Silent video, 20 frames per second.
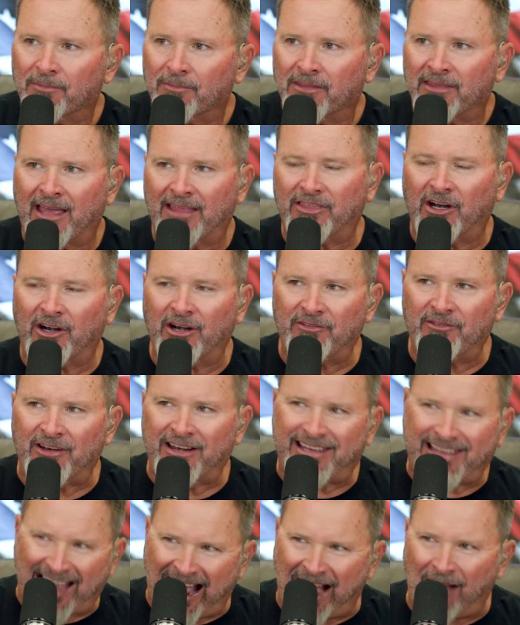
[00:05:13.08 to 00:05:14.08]
that they're even
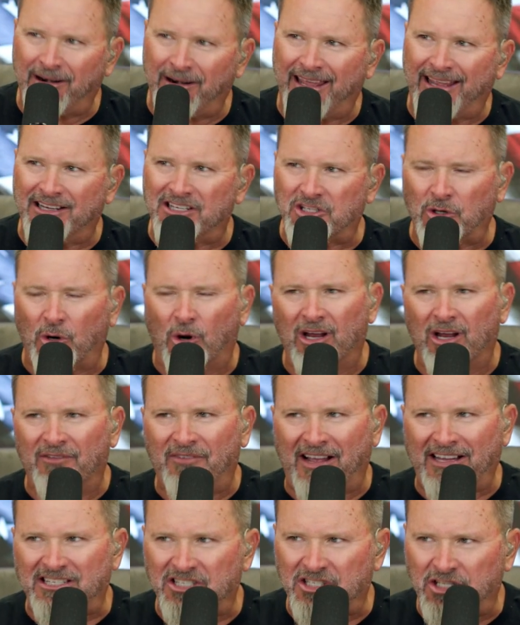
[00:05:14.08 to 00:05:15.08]
counting sort of
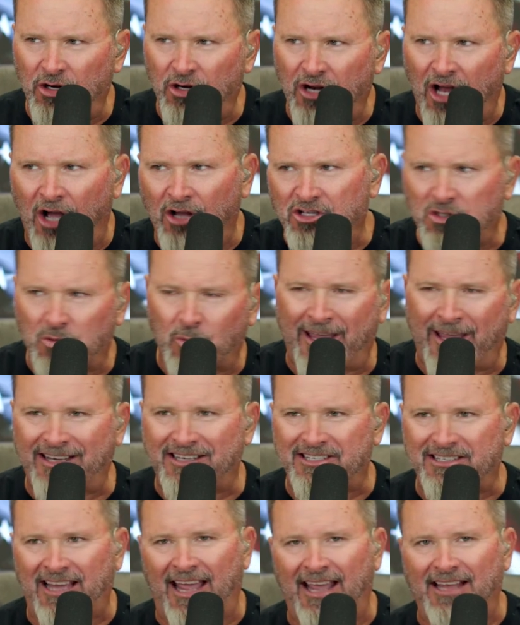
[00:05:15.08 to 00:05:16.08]
as pseudo swing
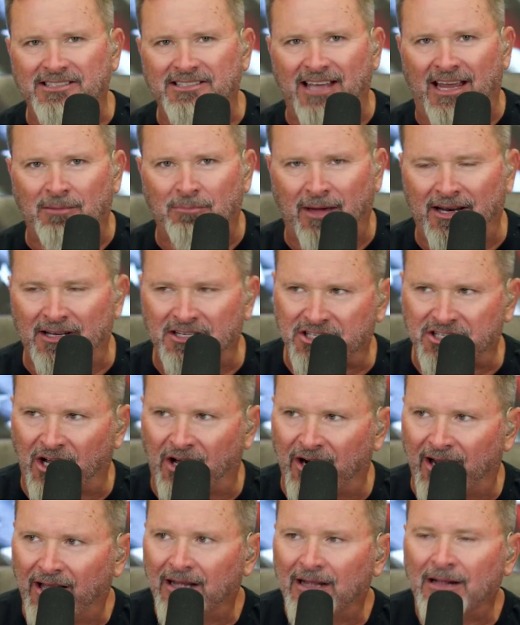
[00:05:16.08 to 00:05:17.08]
states like
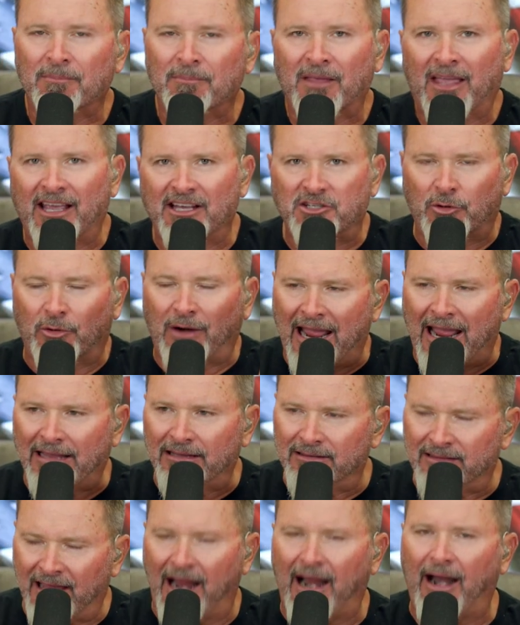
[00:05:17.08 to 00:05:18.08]
Minnesota, he's right
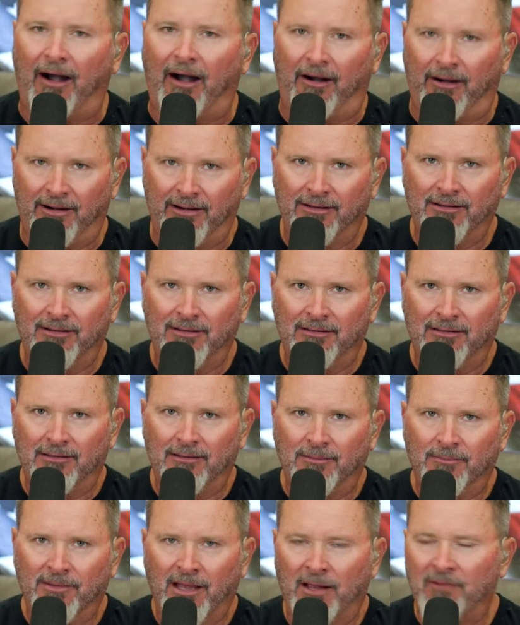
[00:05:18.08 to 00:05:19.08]
there.
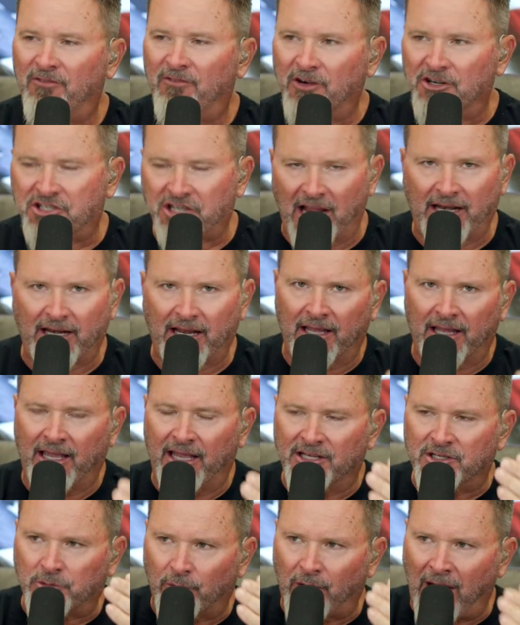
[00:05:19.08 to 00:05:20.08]
In Virginia,
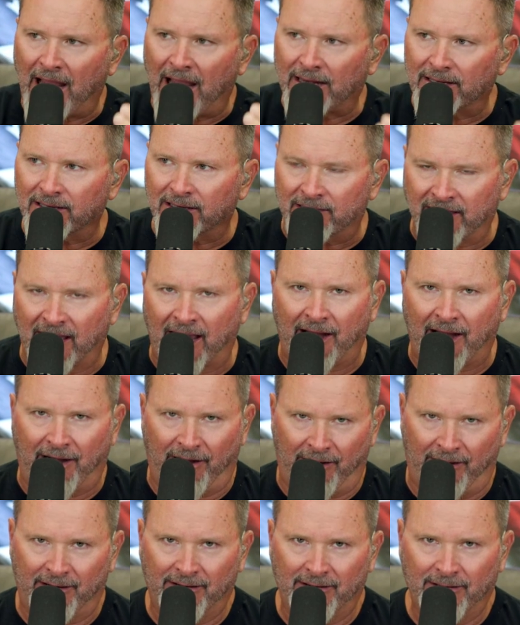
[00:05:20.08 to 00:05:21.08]
he's right
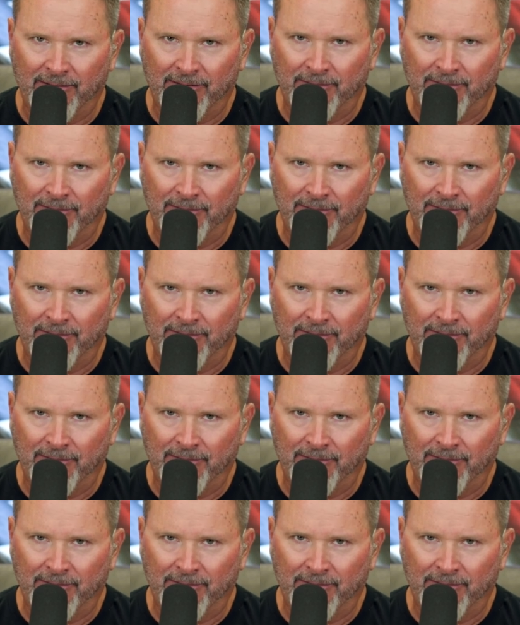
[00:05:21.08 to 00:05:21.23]
there.